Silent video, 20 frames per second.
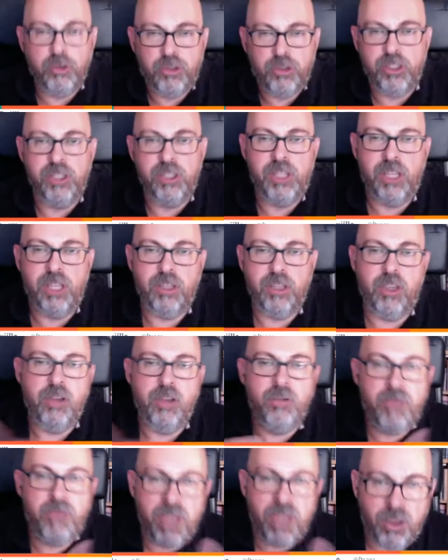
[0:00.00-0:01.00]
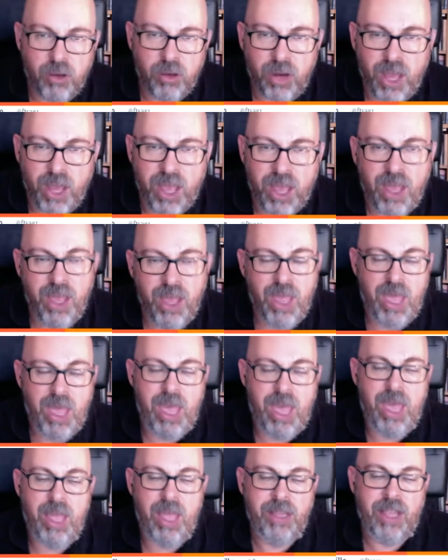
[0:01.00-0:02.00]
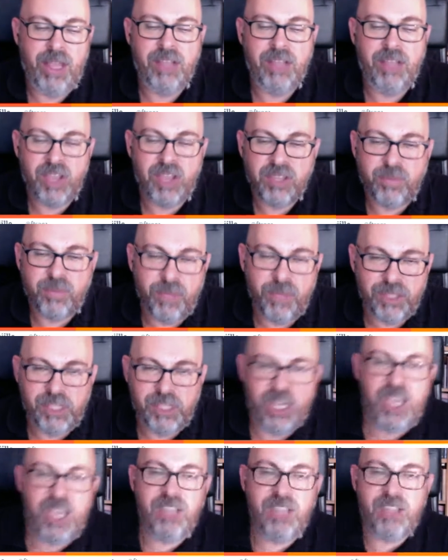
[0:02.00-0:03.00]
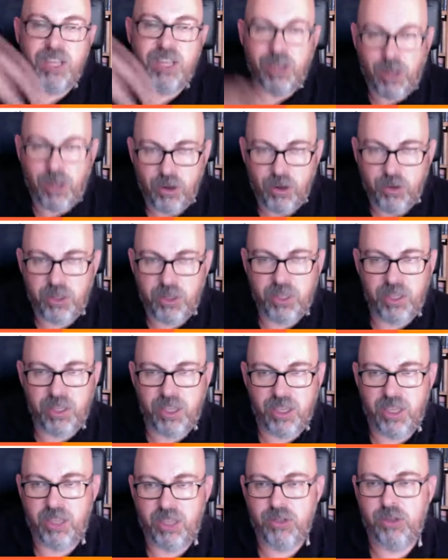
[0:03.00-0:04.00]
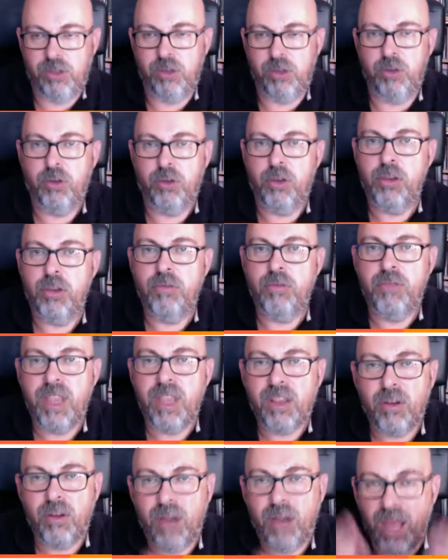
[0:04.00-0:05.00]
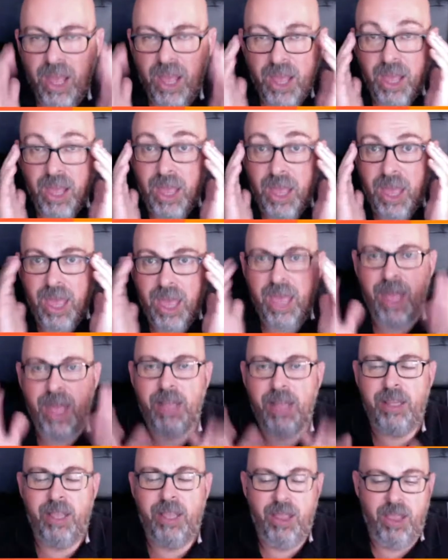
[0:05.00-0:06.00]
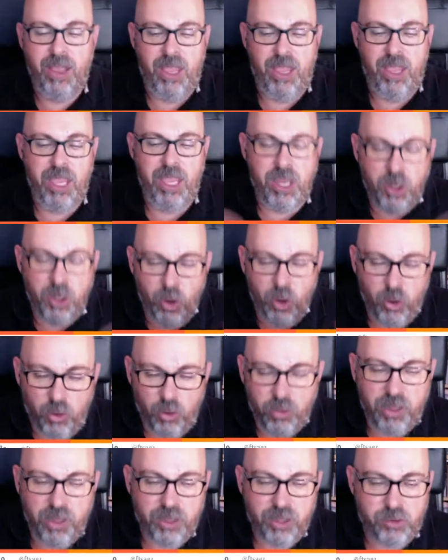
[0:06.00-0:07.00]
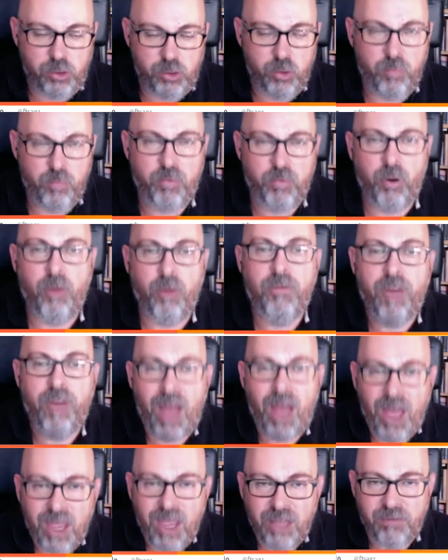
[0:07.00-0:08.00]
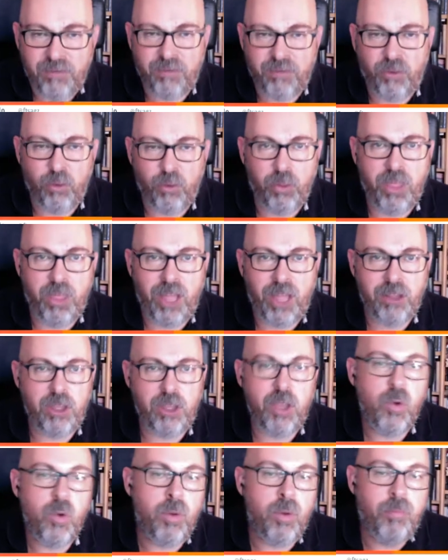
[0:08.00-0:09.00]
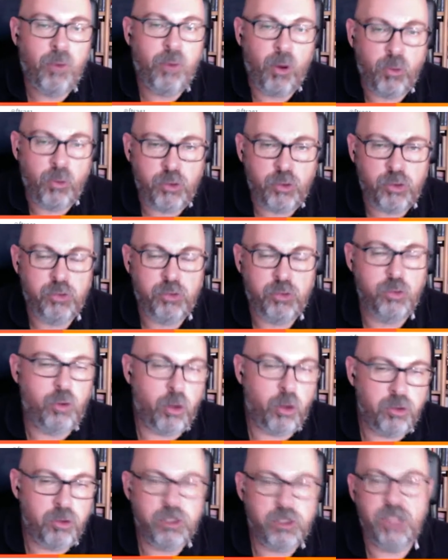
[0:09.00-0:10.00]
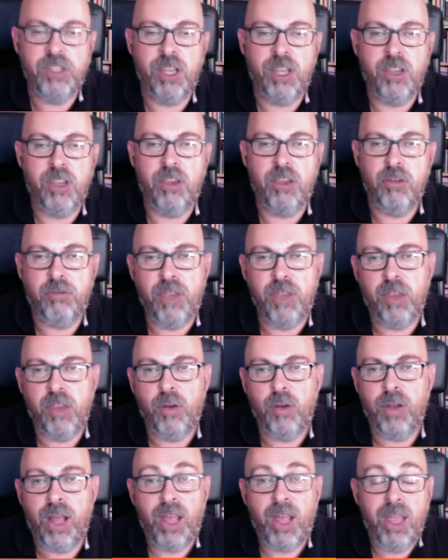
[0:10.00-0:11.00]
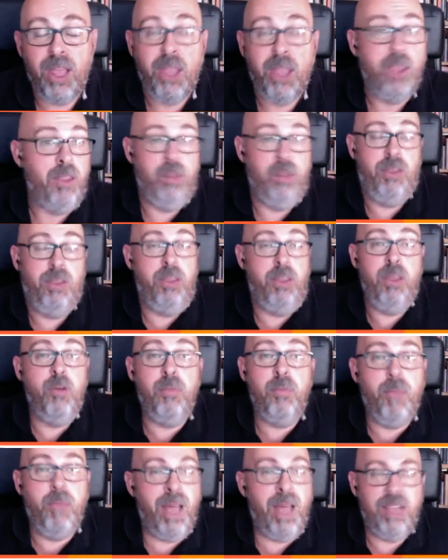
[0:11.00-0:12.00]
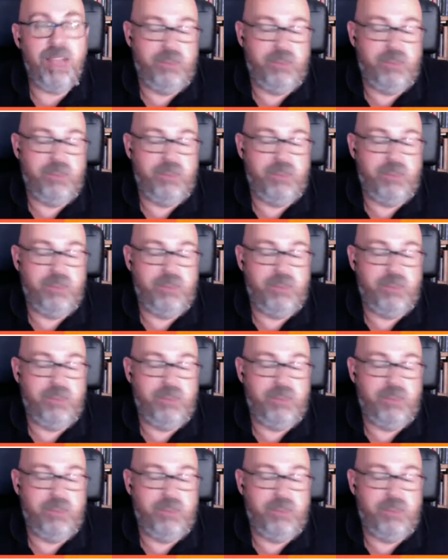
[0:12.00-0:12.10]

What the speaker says: and curricula, and assessment is included into curricula. And in order to provide for that new approach to content and curricula, you must